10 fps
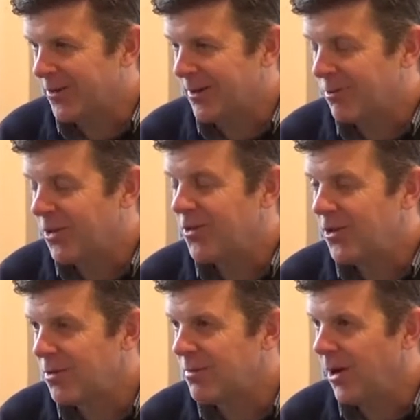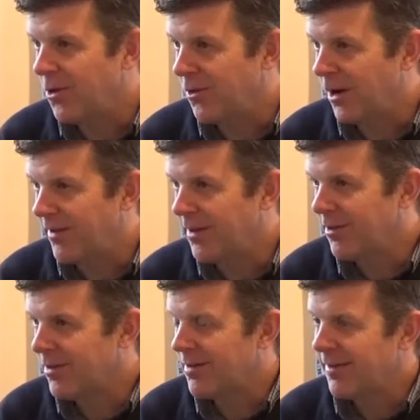And it was good to do some co-driving
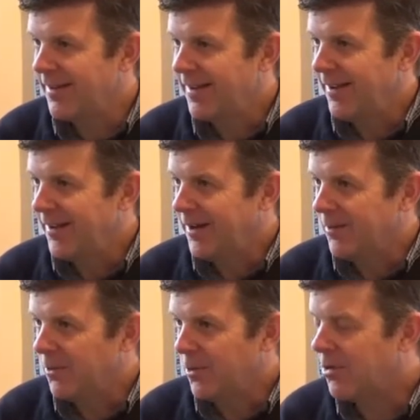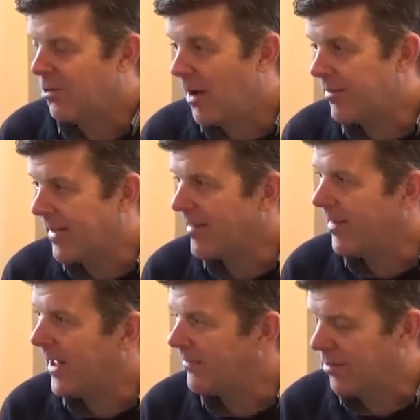because us drivers get to
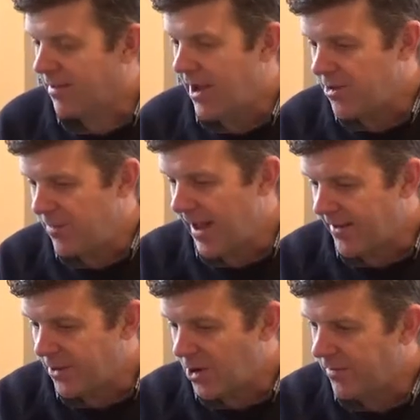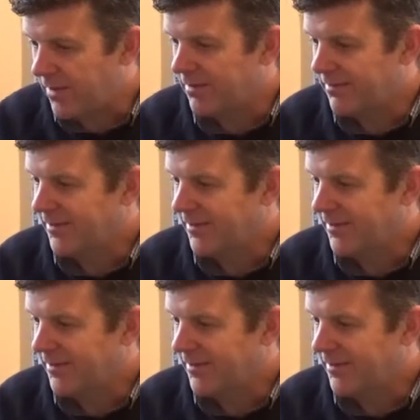the end of a stage and we hand over